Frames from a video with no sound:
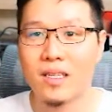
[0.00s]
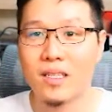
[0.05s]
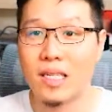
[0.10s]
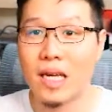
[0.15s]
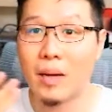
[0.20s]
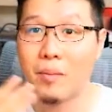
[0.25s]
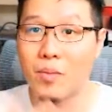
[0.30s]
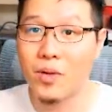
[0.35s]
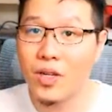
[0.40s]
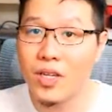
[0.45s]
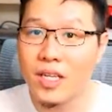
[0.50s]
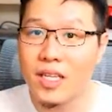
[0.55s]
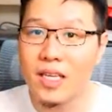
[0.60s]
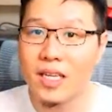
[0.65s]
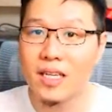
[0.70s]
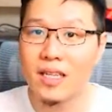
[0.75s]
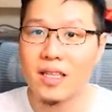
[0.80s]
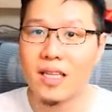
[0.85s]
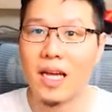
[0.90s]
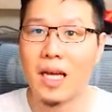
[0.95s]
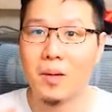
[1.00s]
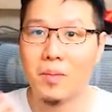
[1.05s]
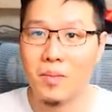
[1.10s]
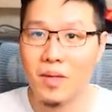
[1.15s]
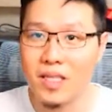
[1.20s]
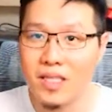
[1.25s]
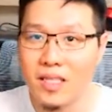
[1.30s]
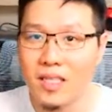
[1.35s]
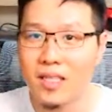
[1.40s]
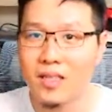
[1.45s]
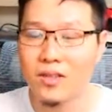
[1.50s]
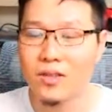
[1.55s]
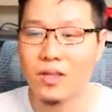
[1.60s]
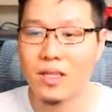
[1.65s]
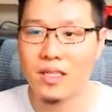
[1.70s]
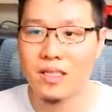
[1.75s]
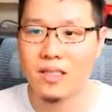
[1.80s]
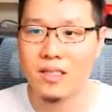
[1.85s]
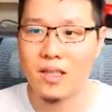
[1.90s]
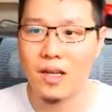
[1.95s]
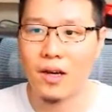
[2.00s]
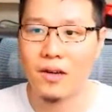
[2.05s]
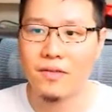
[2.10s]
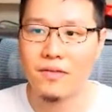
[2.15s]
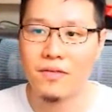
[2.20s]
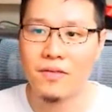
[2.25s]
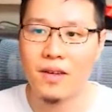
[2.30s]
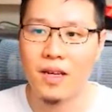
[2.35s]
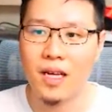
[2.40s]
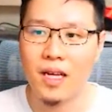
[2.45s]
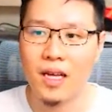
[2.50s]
Because I'm learning it. I'm listening to his stuff.